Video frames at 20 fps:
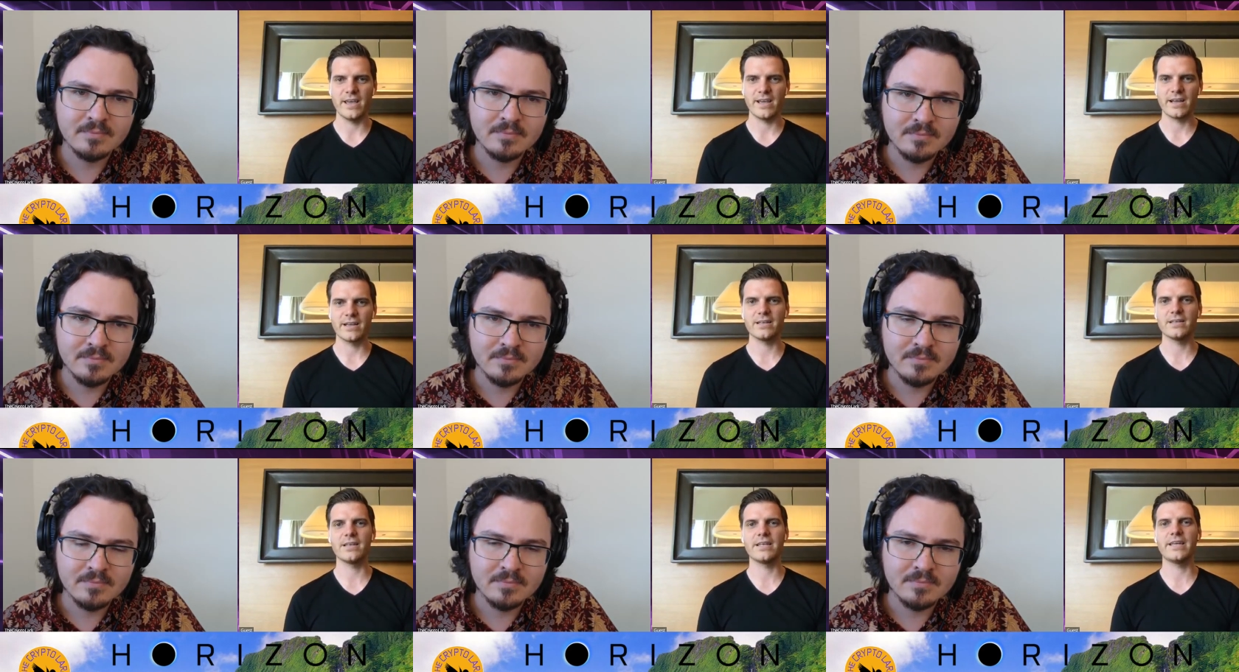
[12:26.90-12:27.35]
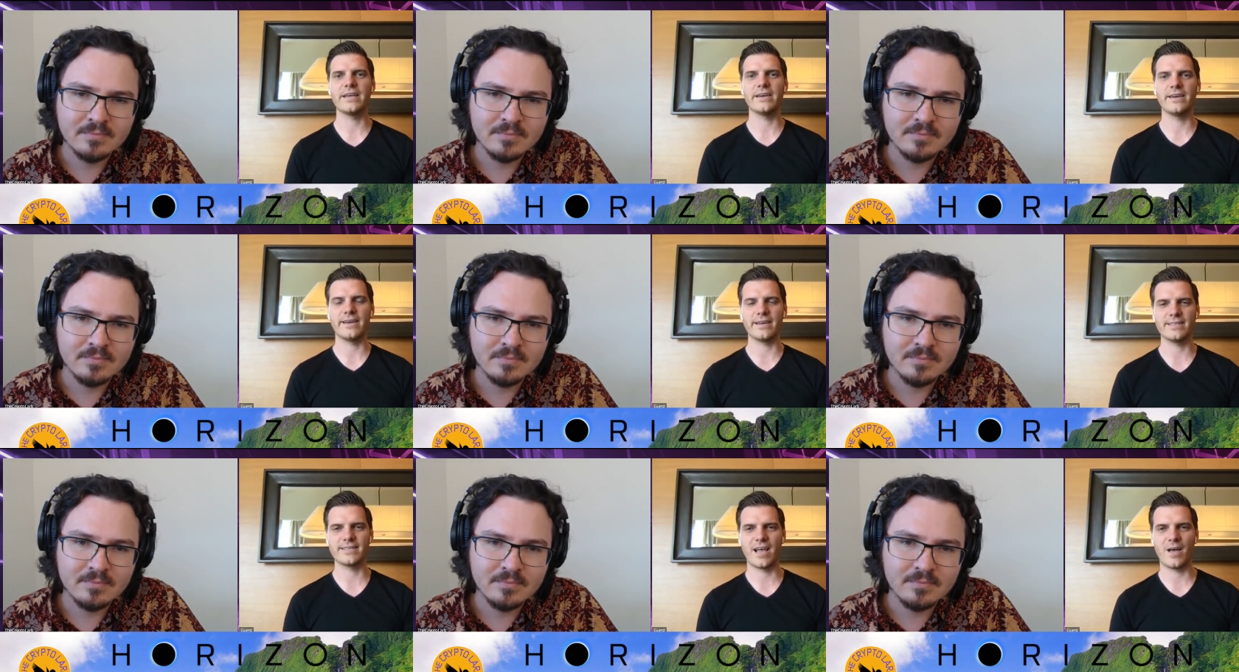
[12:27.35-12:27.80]
Speaker 1: clear
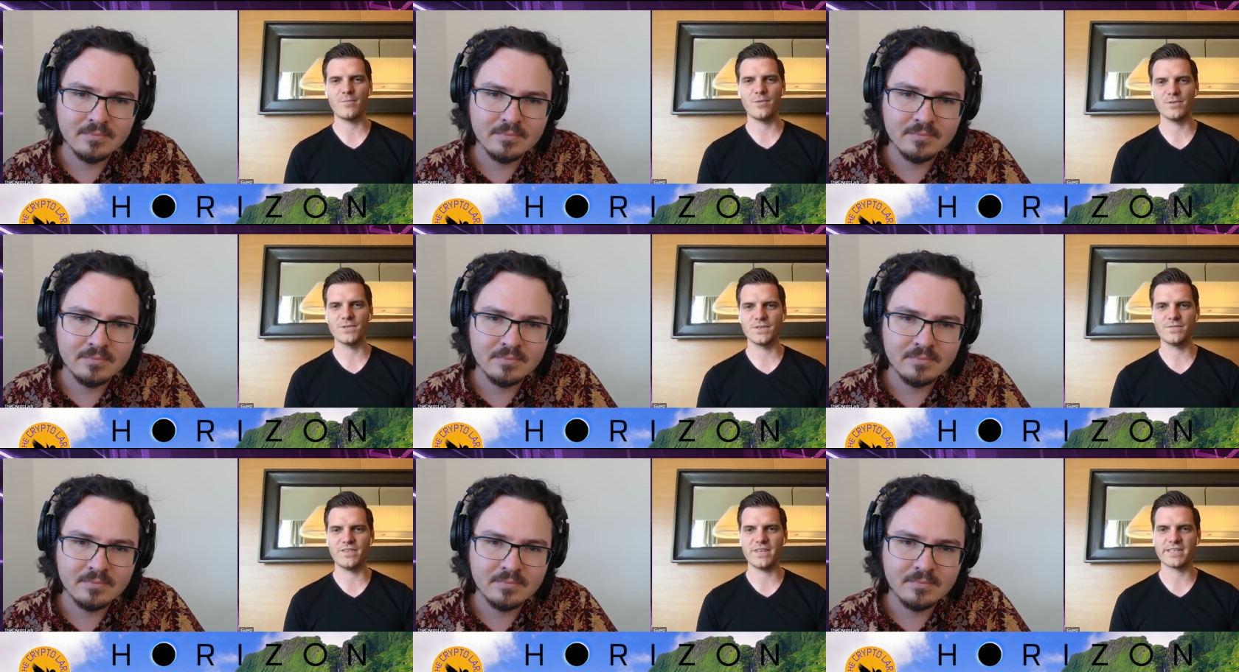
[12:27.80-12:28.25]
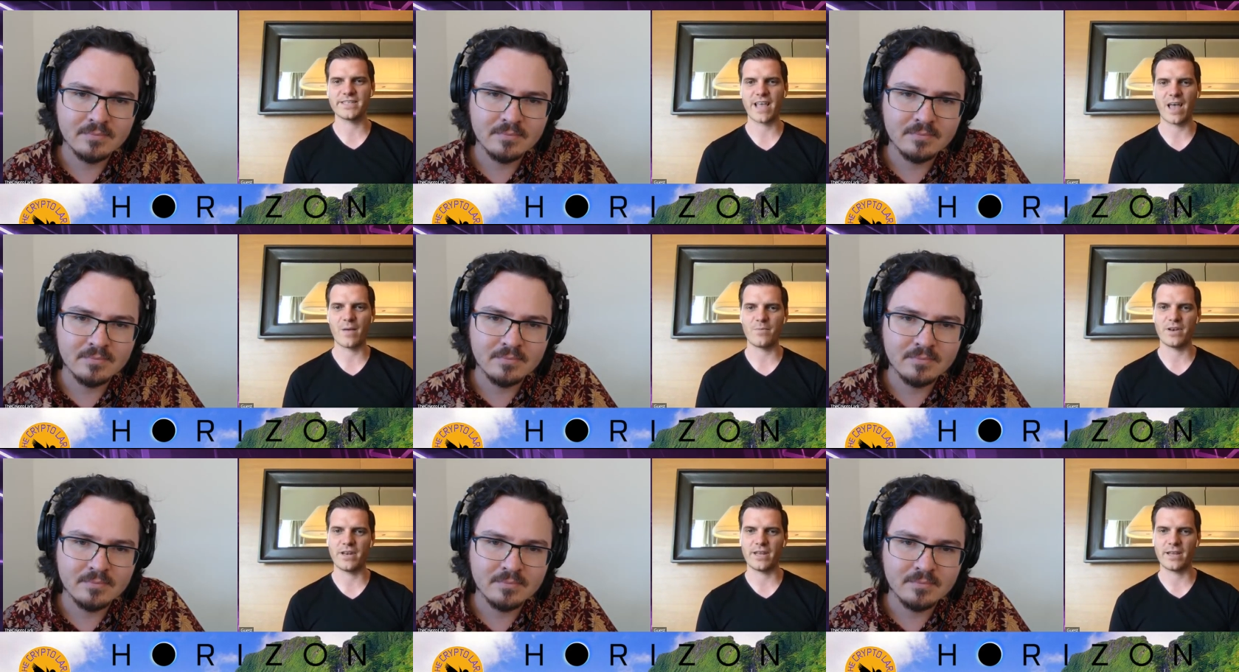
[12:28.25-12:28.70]
examples of this
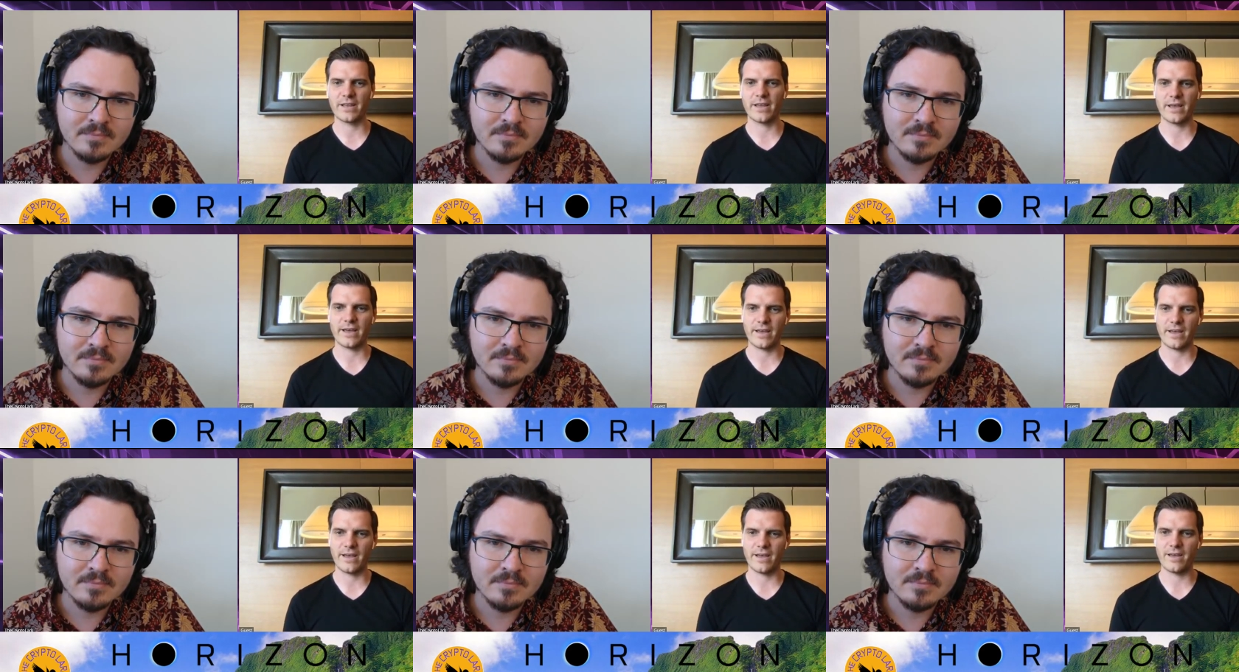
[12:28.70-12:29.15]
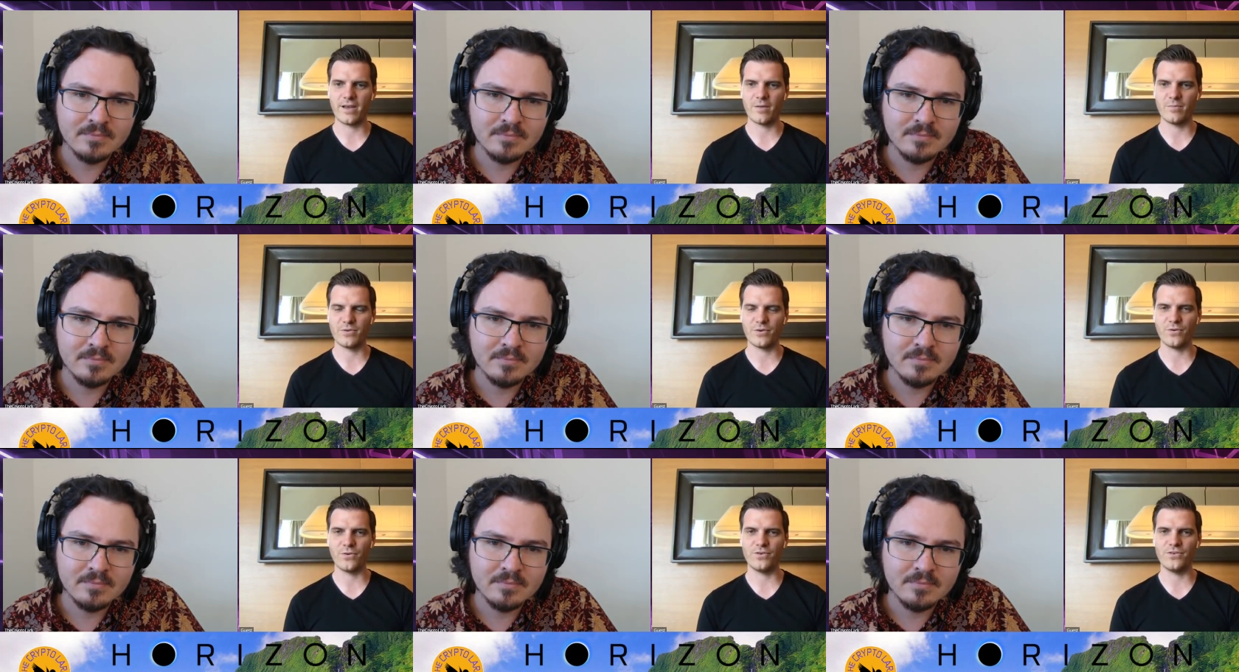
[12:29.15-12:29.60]
happening uh,
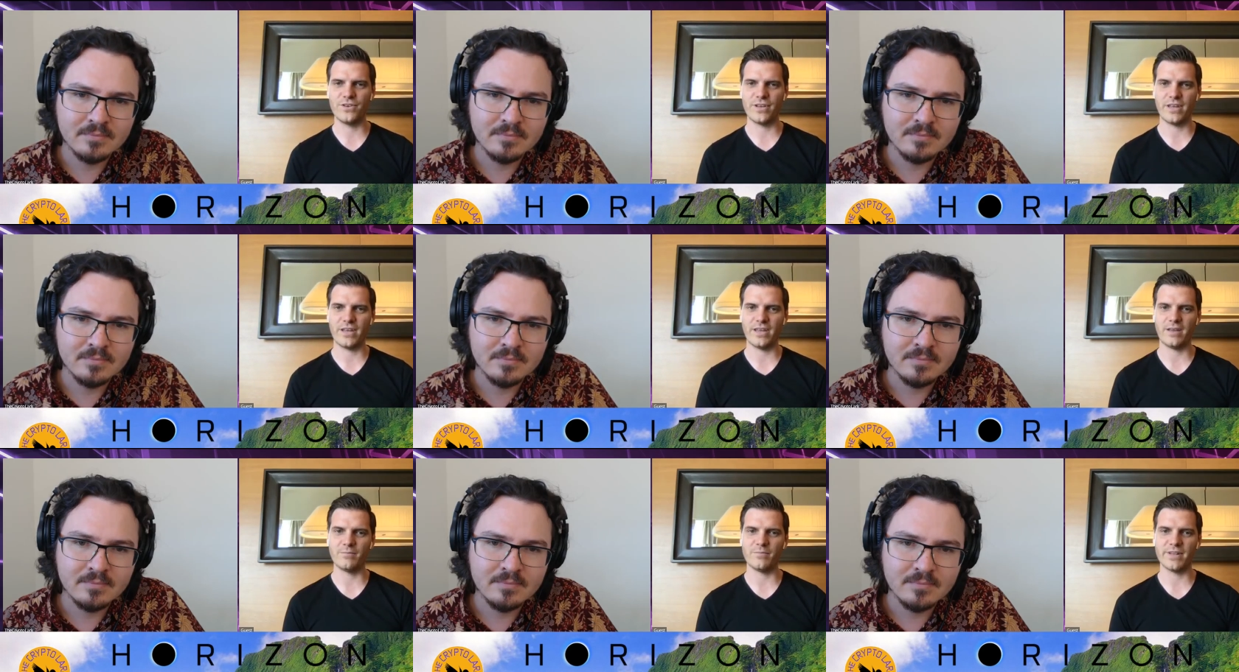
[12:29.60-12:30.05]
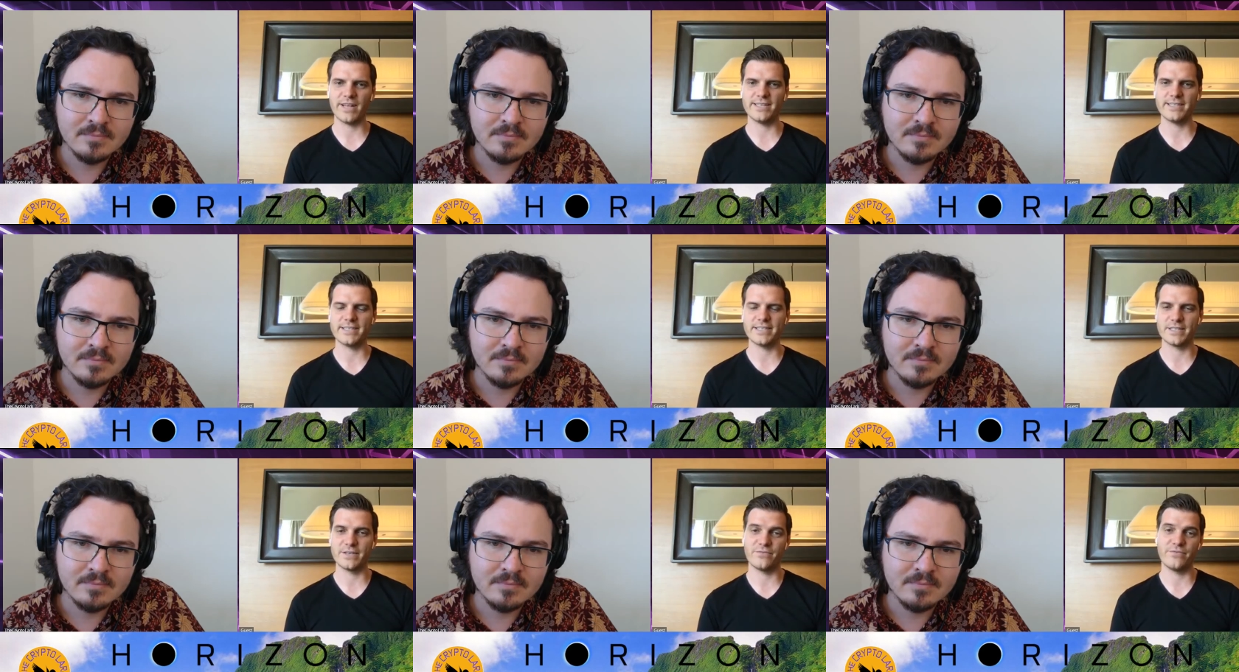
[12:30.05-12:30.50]
abroad in
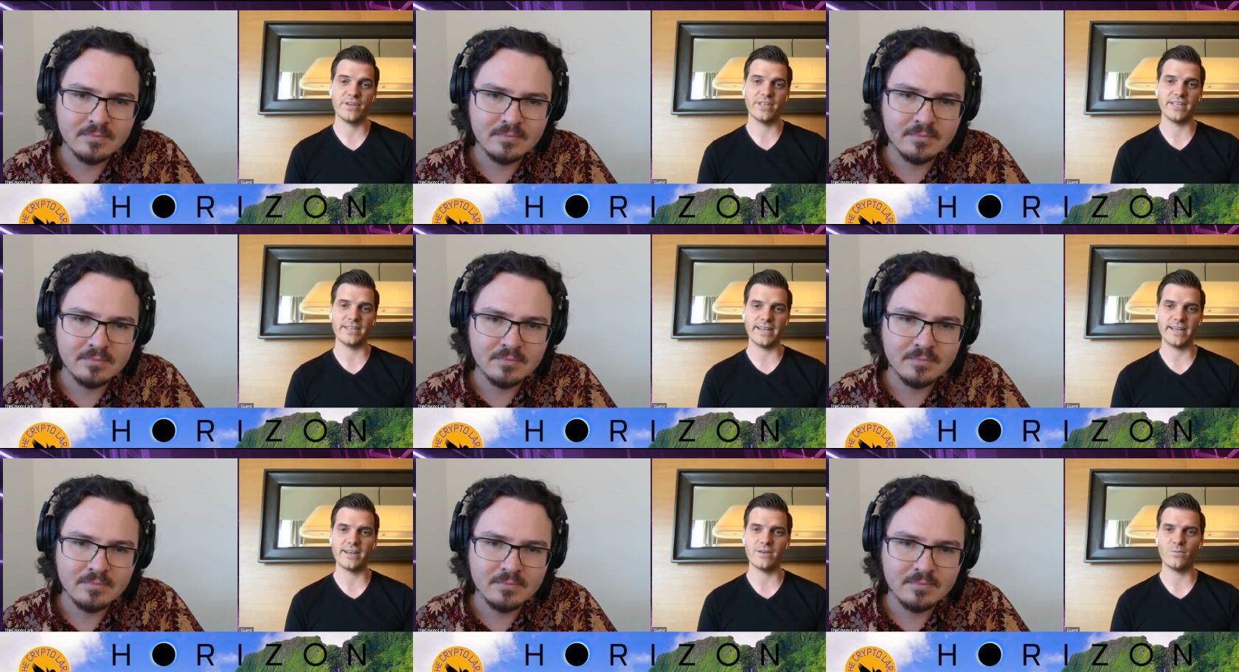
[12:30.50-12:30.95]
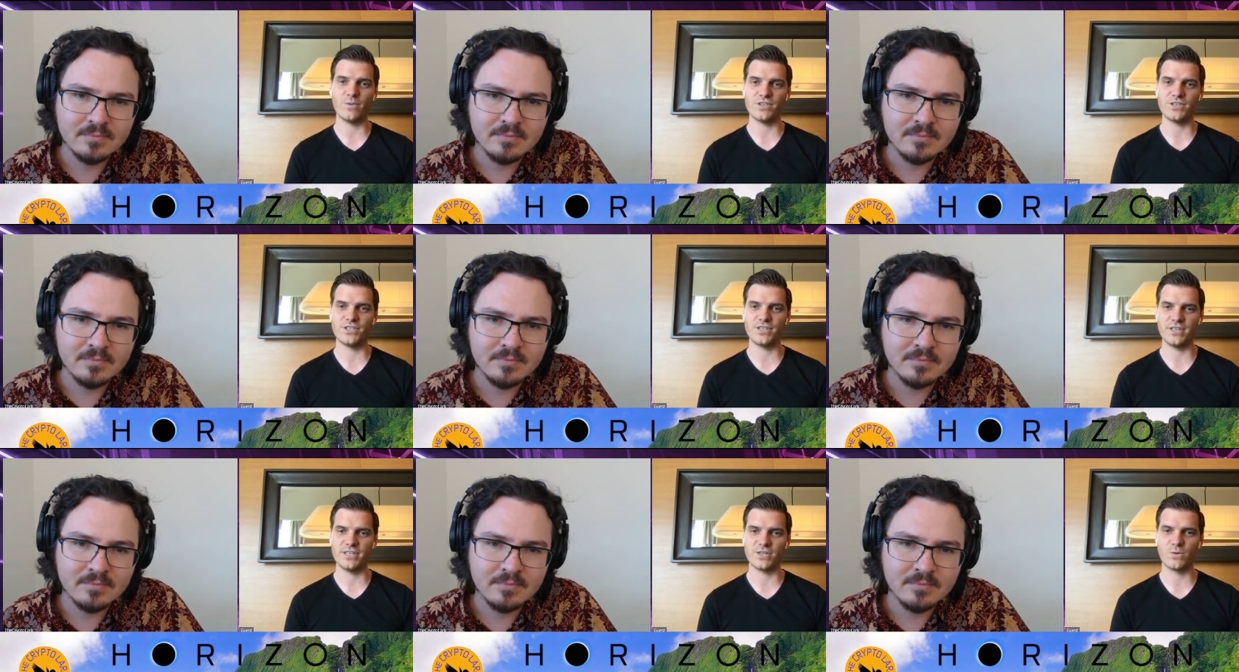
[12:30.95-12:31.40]
places that really need it,
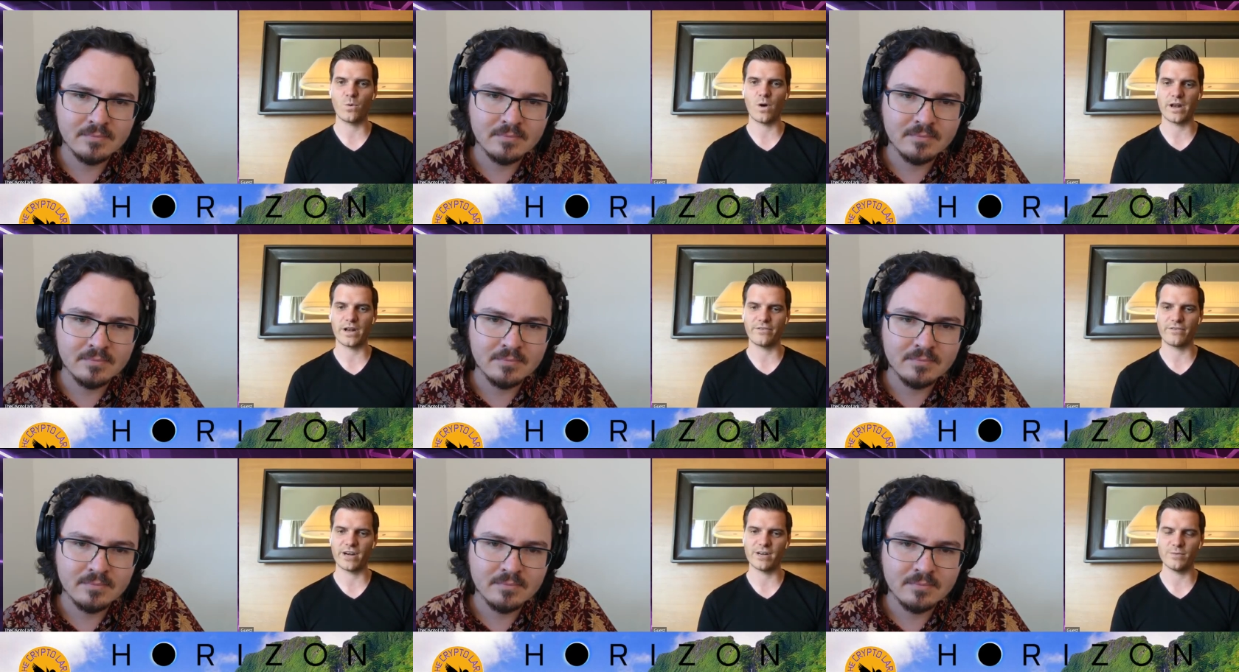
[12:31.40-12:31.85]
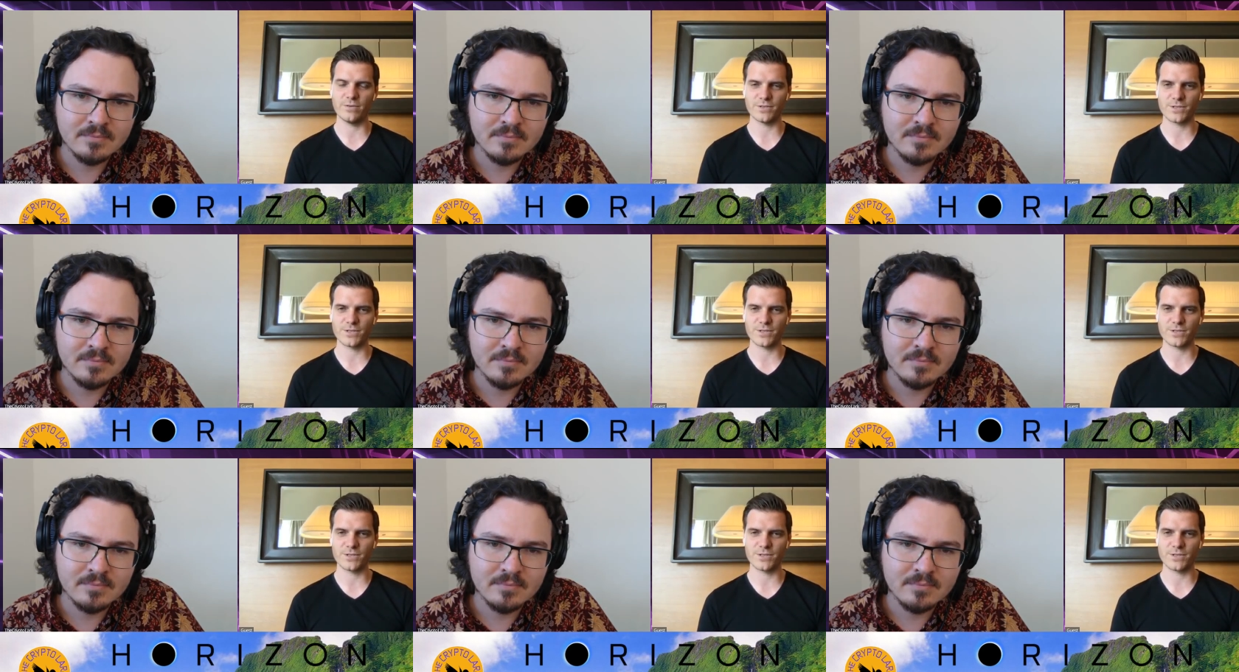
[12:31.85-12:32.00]
which is quite incredible.